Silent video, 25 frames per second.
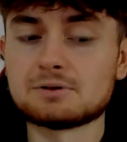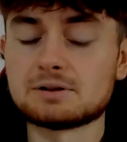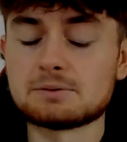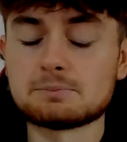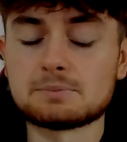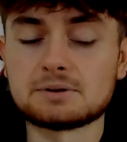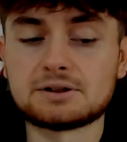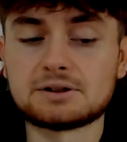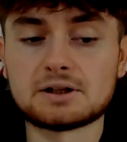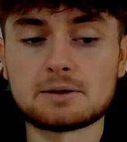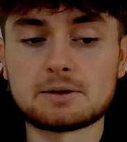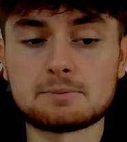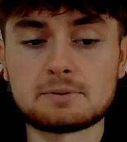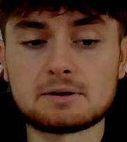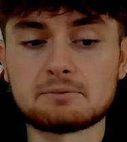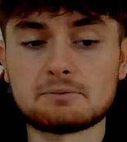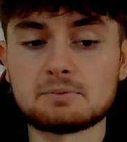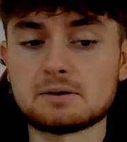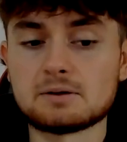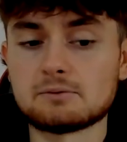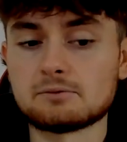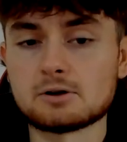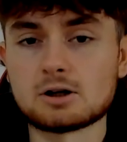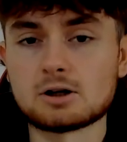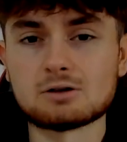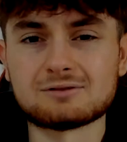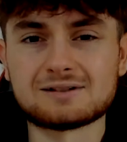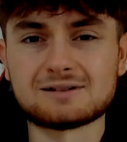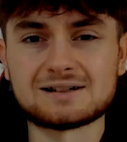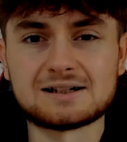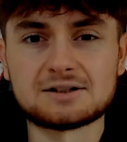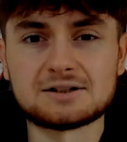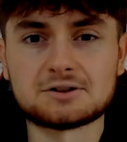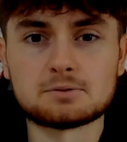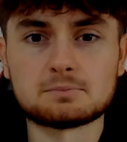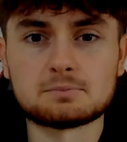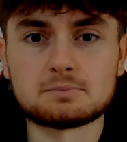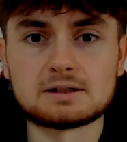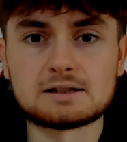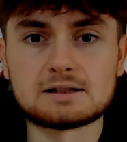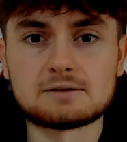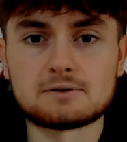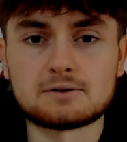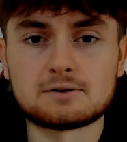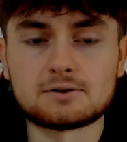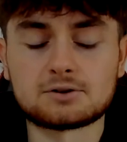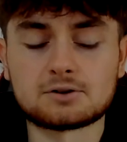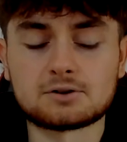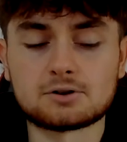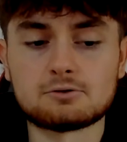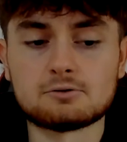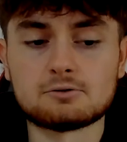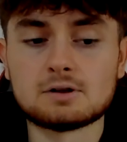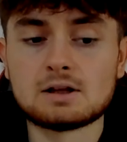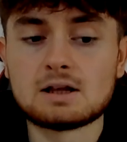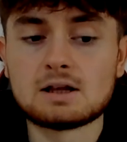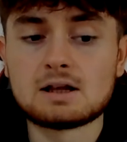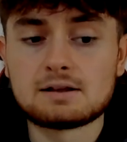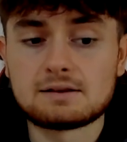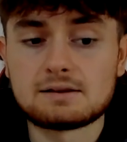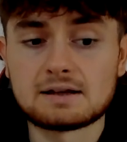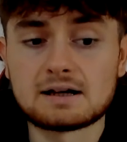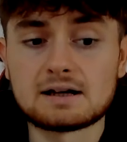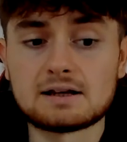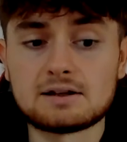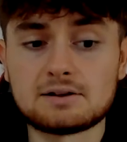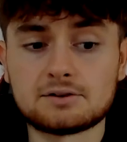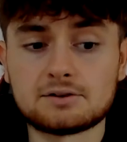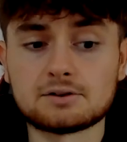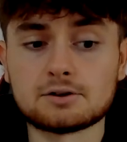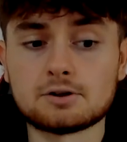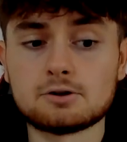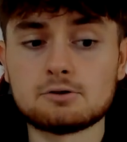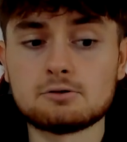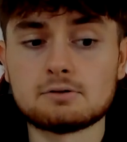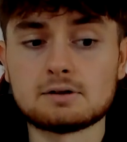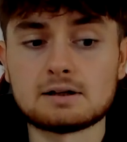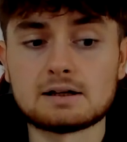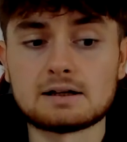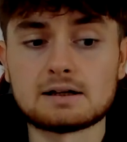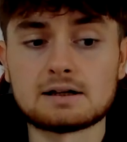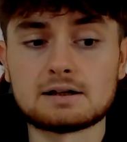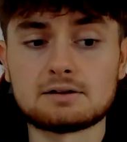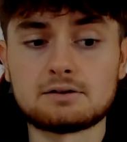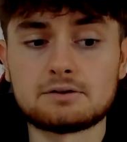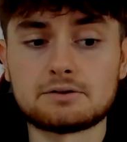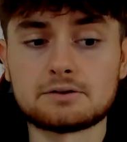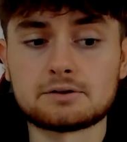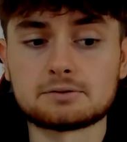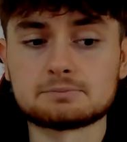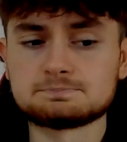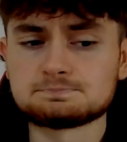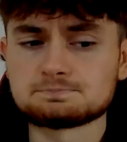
and Beterbiev Bivol, I really don't believe is so that is so. And